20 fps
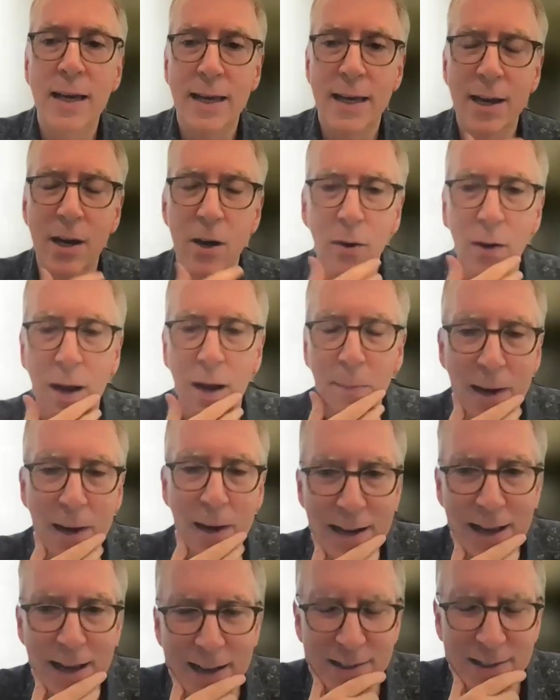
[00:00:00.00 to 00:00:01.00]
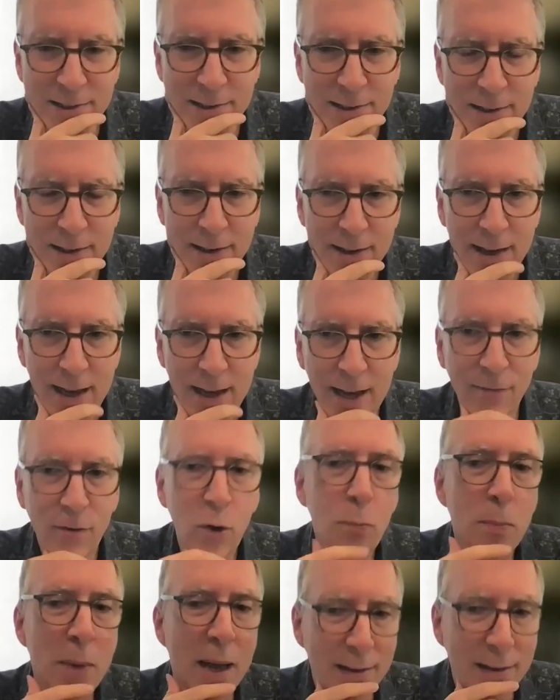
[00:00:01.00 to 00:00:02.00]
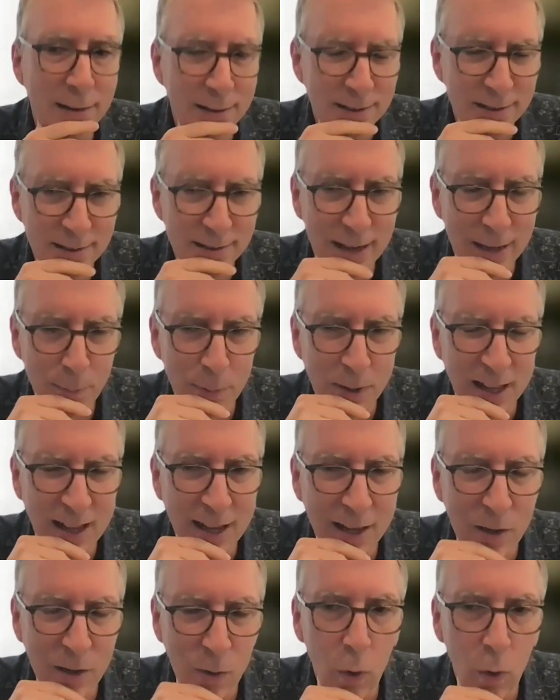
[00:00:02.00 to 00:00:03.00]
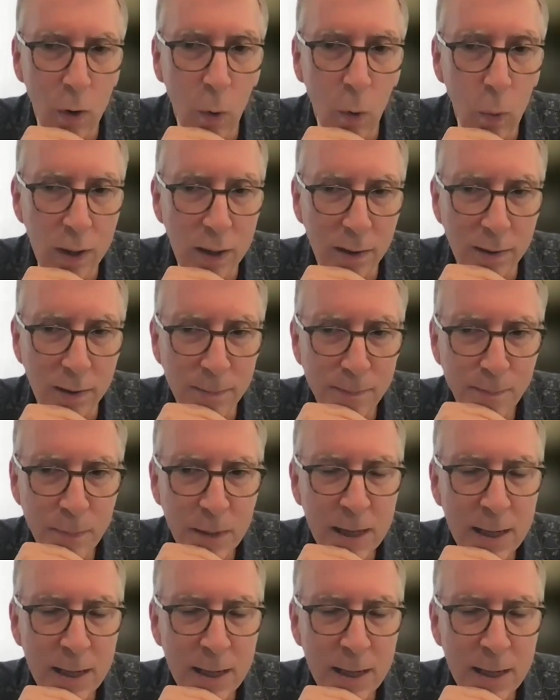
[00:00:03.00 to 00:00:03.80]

Here, I might ask, have you made an estate plan or will?